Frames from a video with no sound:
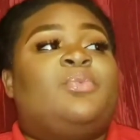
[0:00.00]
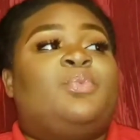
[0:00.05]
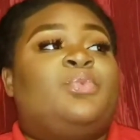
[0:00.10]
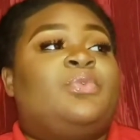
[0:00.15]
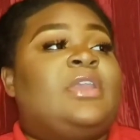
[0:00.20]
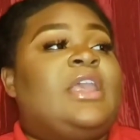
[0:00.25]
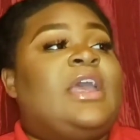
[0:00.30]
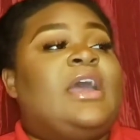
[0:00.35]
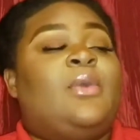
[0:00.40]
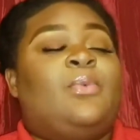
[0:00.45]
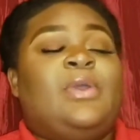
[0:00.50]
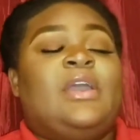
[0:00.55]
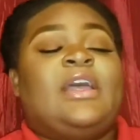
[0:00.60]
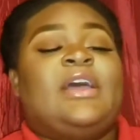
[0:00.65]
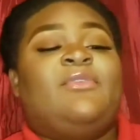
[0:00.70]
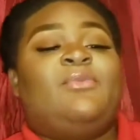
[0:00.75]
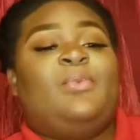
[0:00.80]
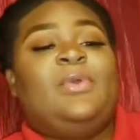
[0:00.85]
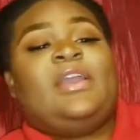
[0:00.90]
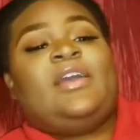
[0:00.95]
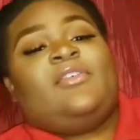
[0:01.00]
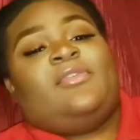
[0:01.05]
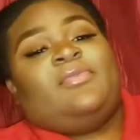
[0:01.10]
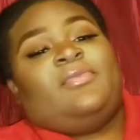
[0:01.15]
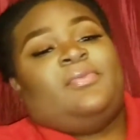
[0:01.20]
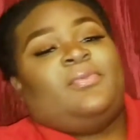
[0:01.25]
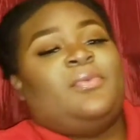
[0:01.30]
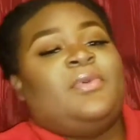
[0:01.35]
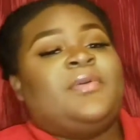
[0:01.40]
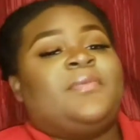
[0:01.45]
yeah, we could we could
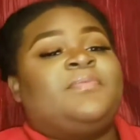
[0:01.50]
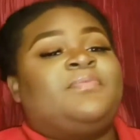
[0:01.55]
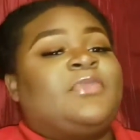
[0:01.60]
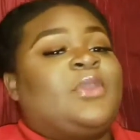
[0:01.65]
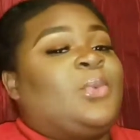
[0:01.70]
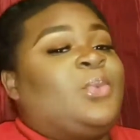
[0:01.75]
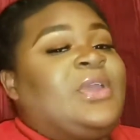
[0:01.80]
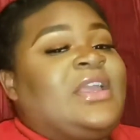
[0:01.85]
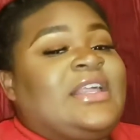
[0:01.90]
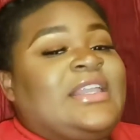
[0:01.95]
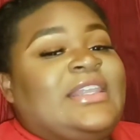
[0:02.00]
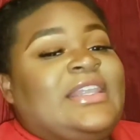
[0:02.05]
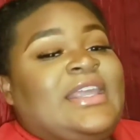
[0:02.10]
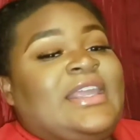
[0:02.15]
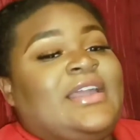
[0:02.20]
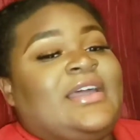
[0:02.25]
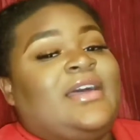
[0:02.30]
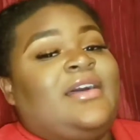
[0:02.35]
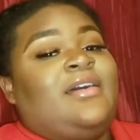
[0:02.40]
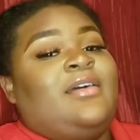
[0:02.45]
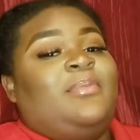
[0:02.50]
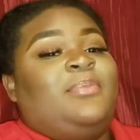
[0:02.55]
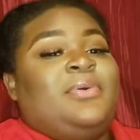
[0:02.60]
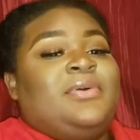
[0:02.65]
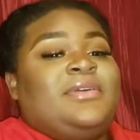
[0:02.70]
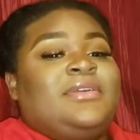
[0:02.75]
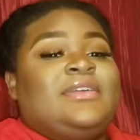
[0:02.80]
we could link up